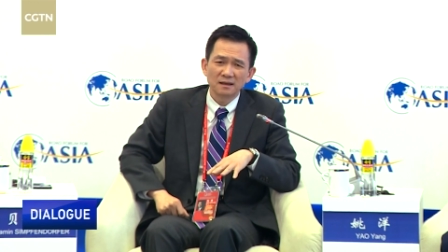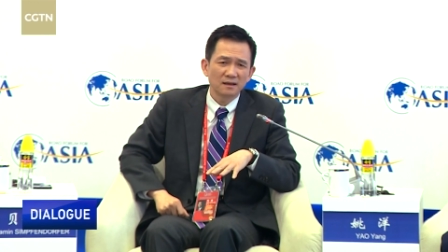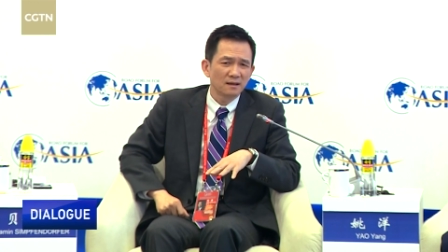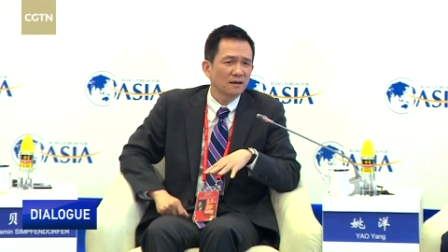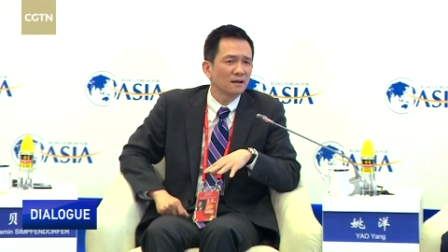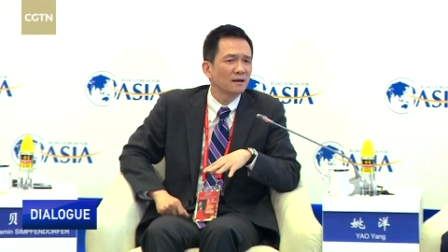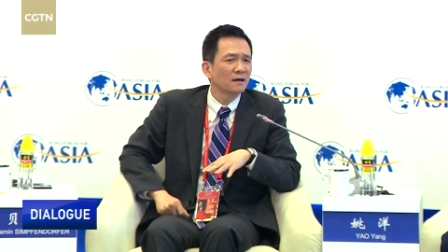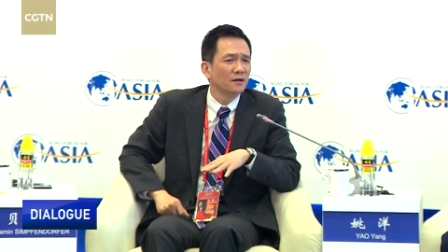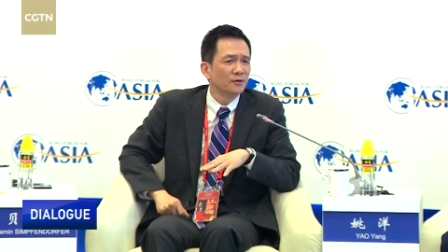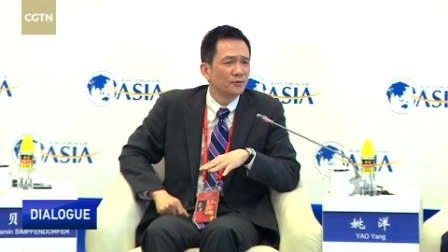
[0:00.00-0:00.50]

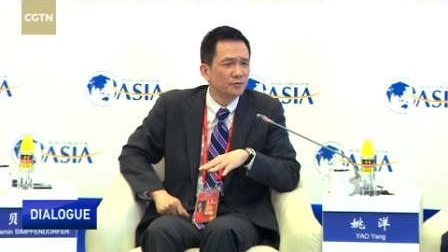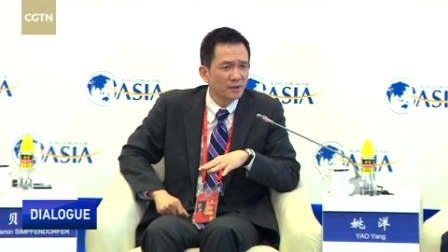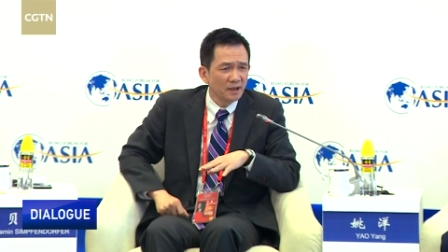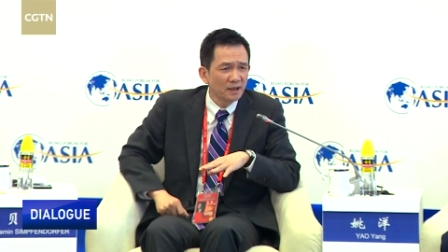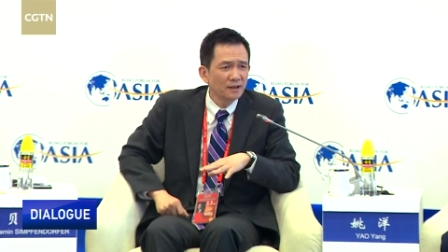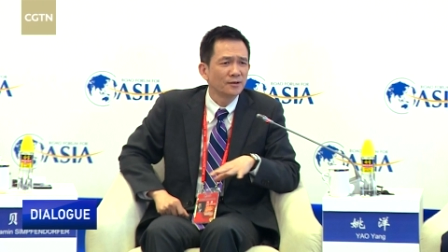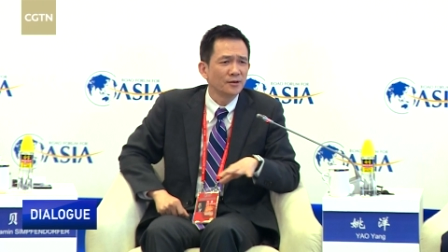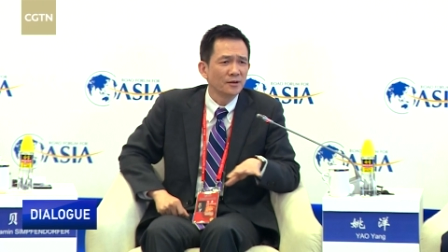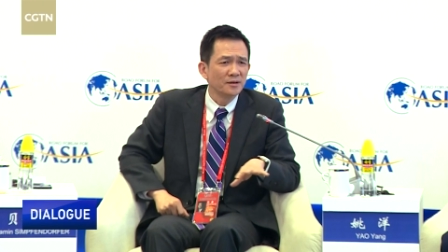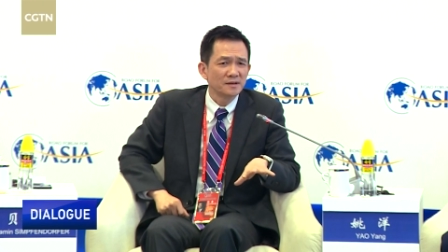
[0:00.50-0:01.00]
I
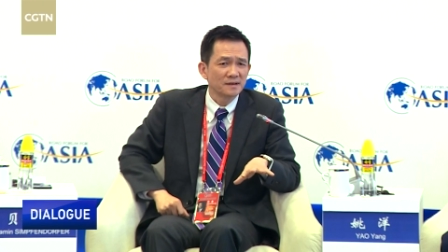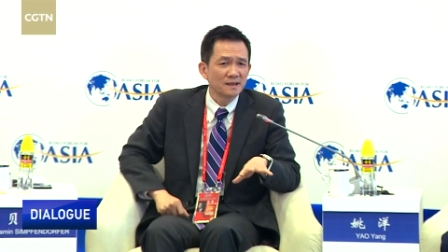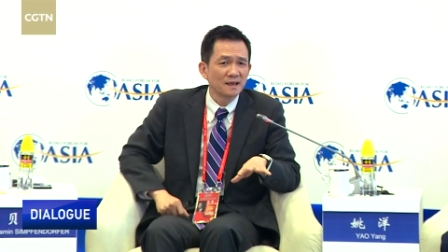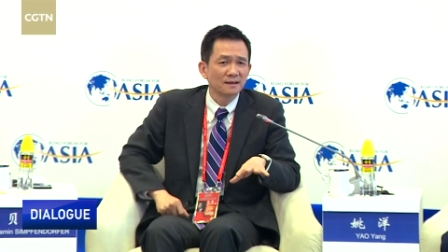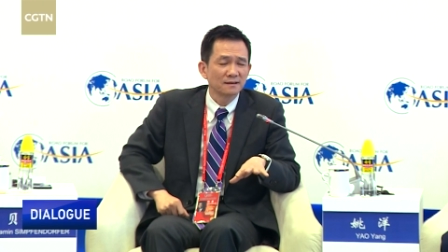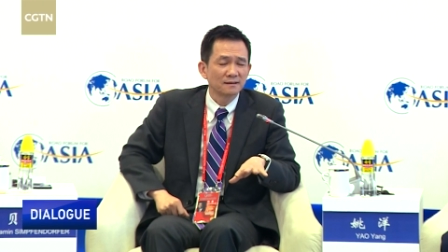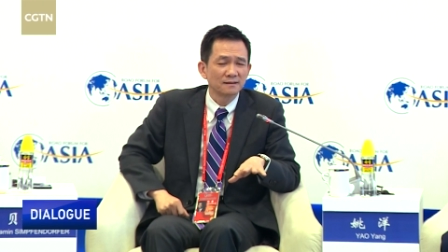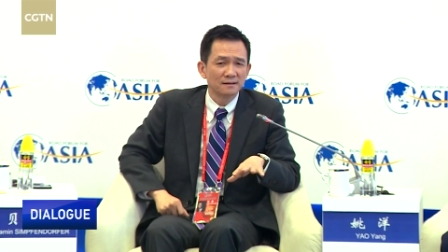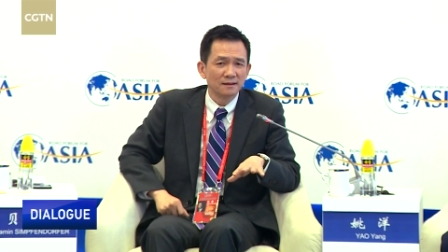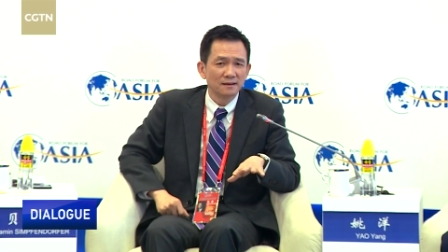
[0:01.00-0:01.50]
really don't
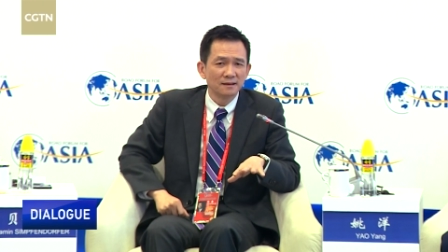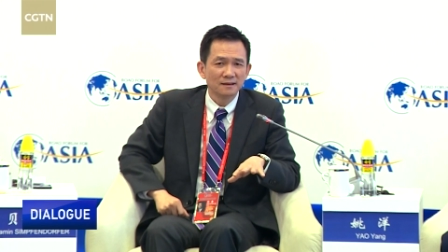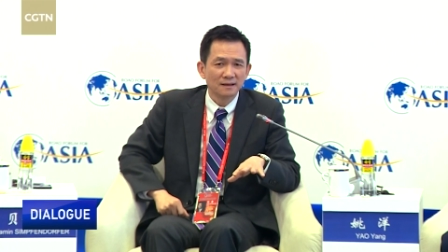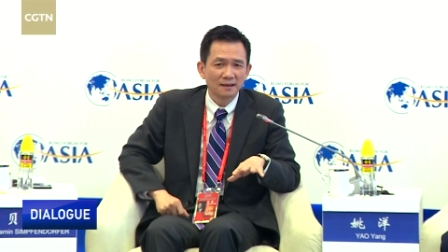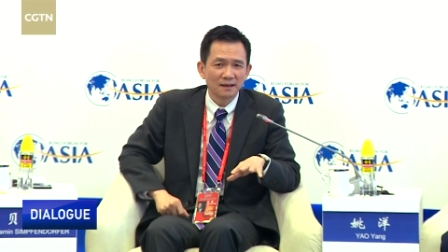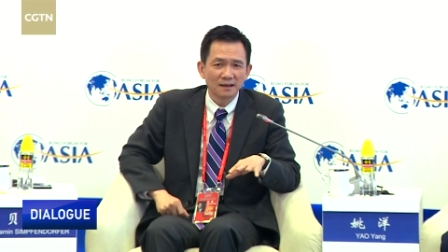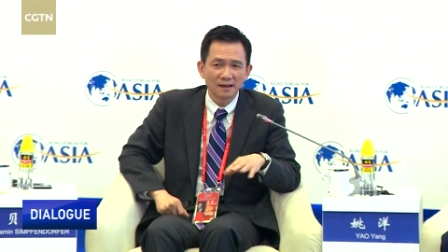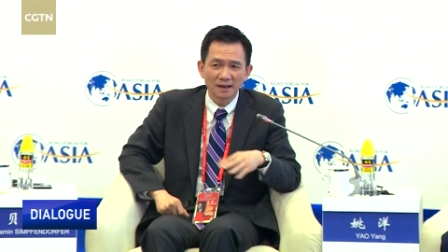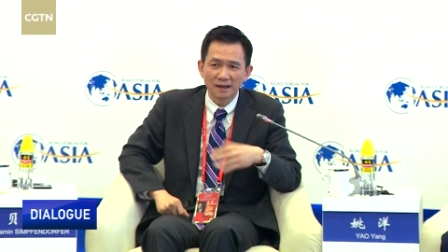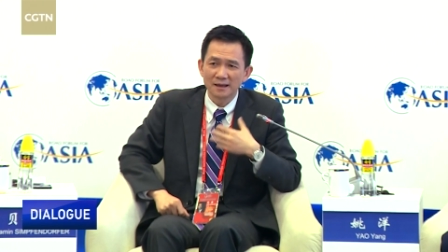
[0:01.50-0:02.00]
think,
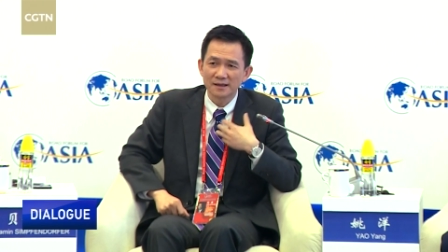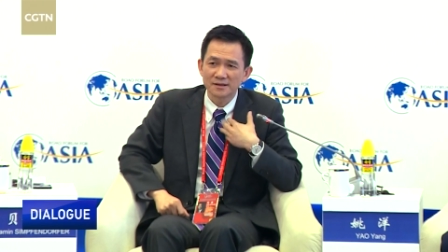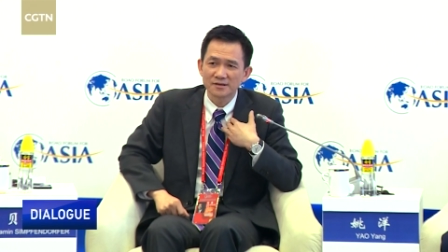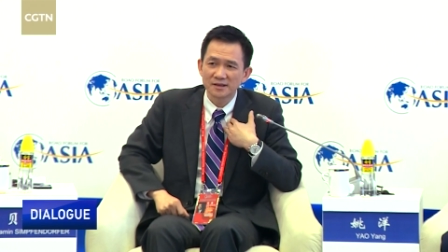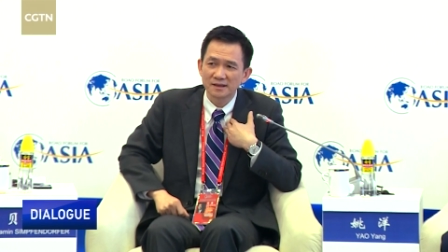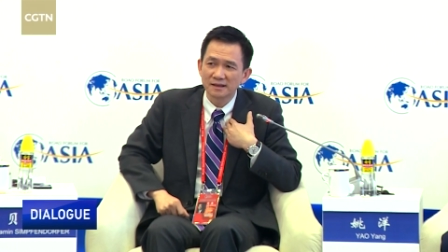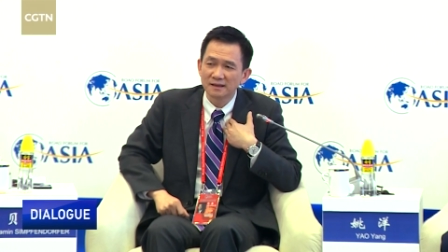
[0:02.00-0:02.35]
at least